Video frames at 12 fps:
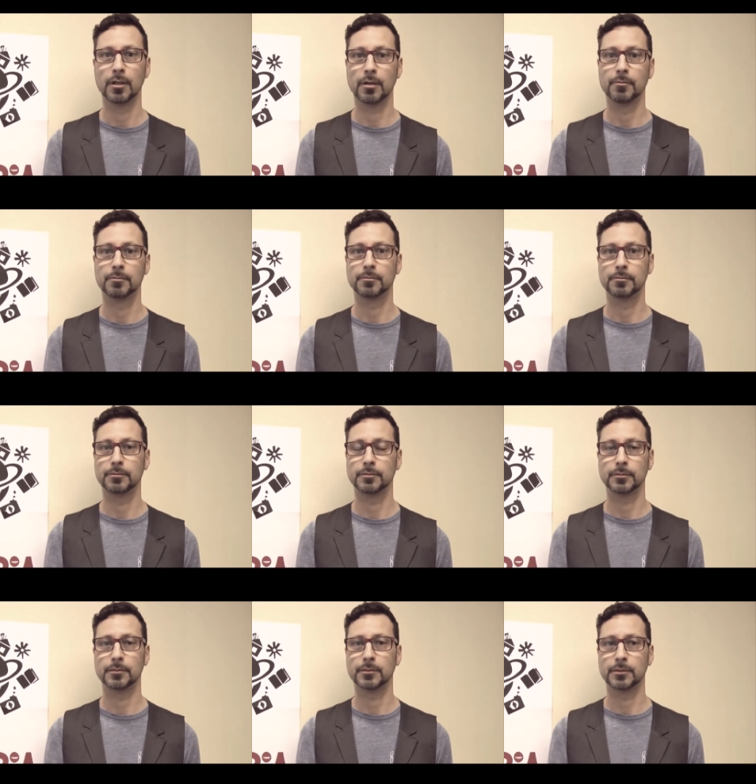
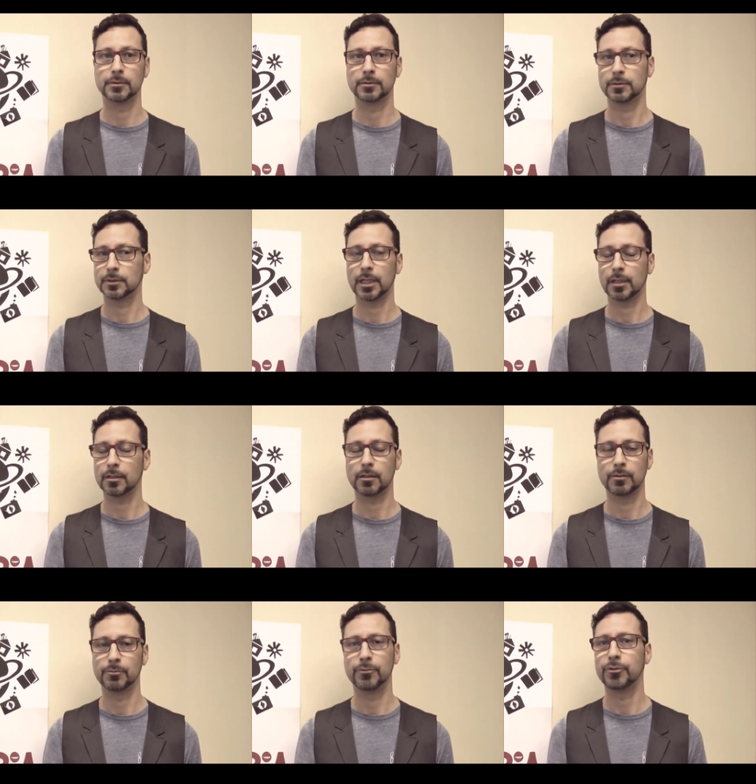um, they
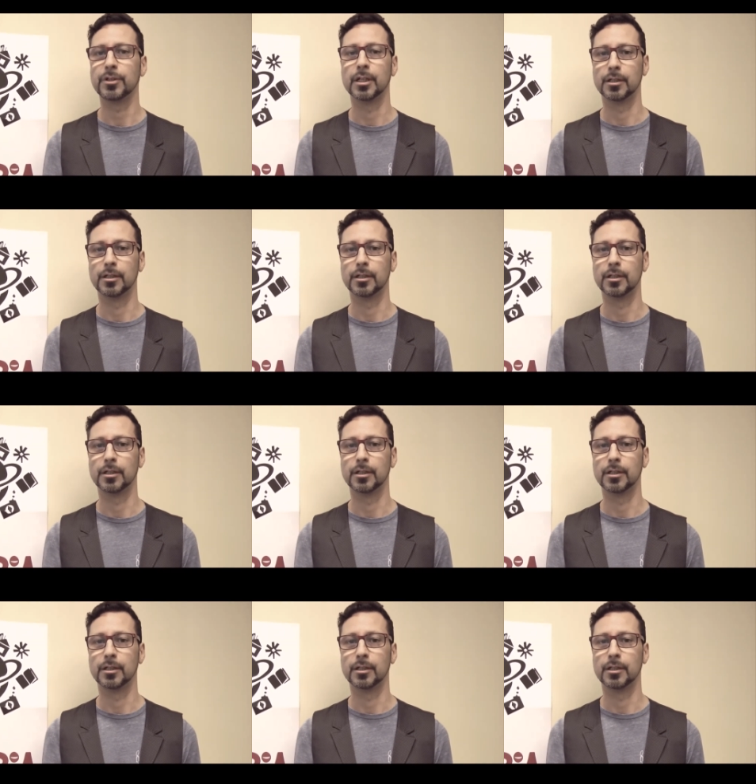um, feel